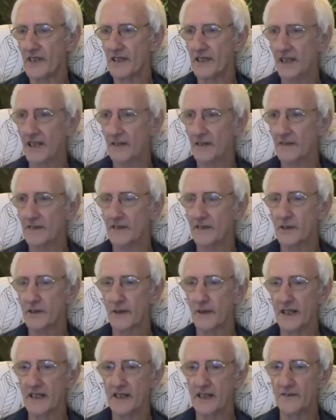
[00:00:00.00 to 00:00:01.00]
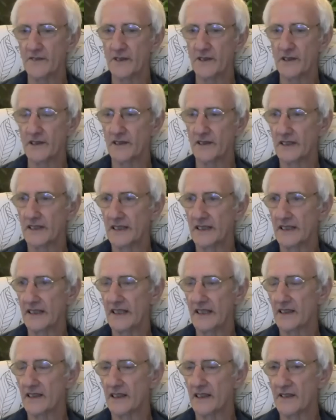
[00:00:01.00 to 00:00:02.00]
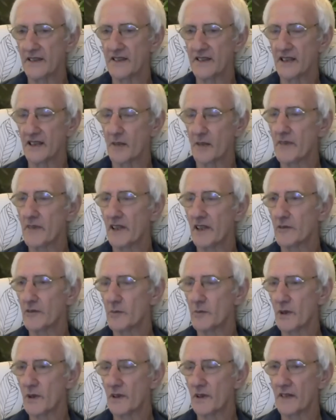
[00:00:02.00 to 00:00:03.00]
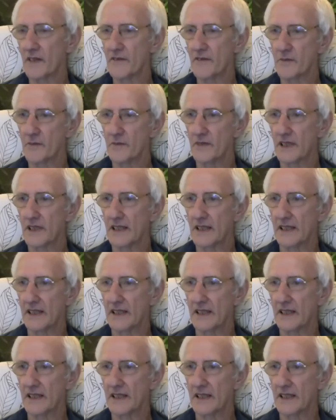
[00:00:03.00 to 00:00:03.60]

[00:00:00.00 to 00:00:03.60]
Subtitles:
Total of 24. He learned something from all of them,